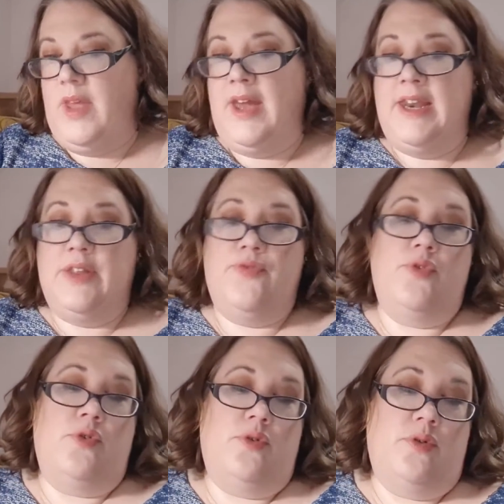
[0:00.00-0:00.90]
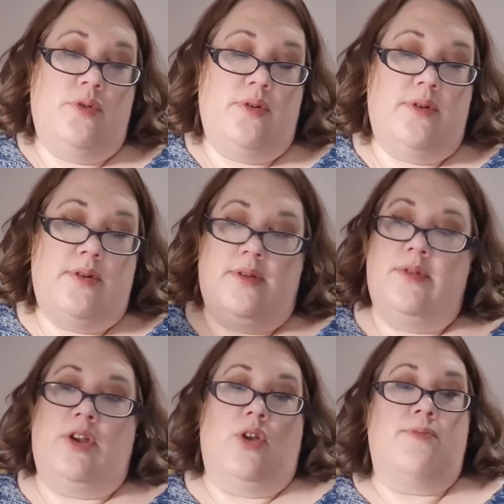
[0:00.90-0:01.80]
And it's for,
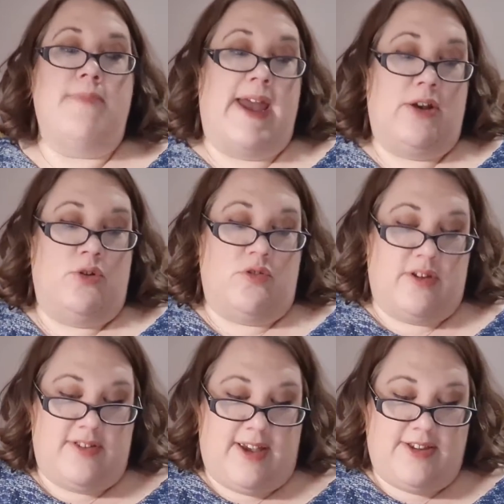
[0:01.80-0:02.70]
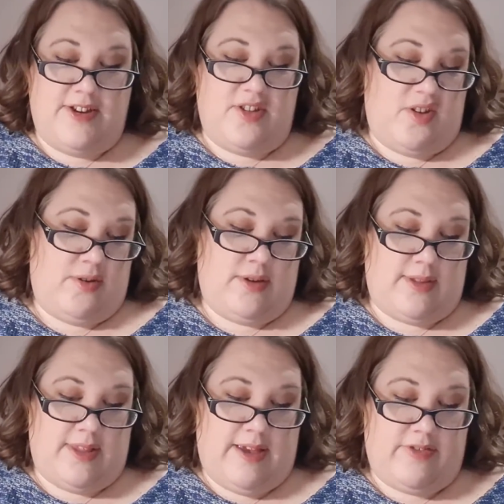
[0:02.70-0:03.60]
you know, it's male orientated, although it
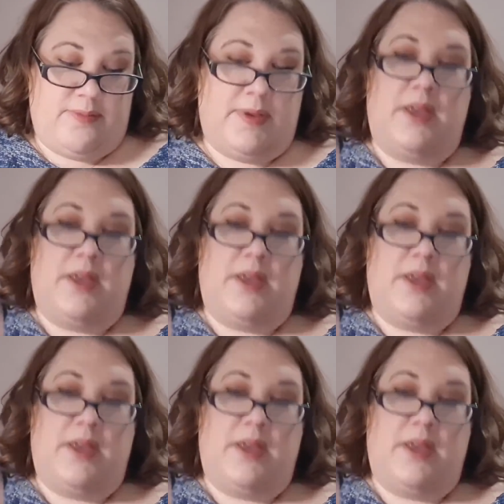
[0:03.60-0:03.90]
doesn't have to